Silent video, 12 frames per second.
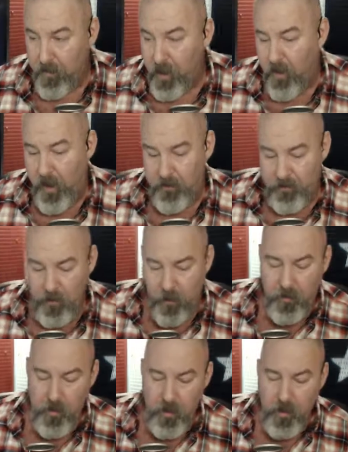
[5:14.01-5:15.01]
All right,
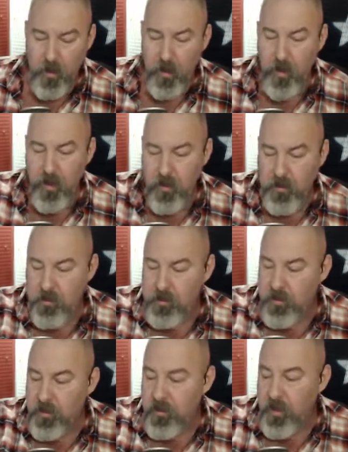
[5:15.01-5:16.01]
so
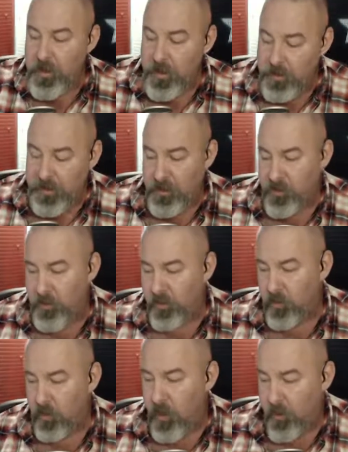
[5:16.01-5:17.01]
I got to take a drink of
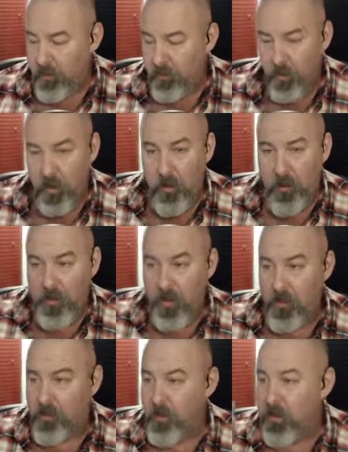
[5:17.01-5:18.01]
this water. This is what I'll be
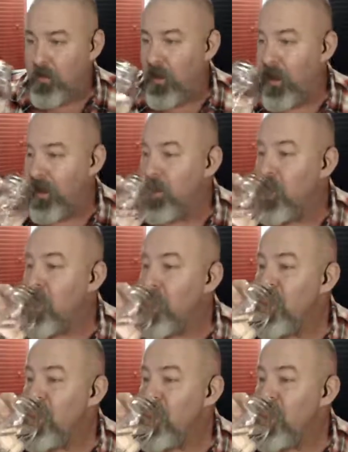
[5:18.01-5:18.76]
toasting with tonight.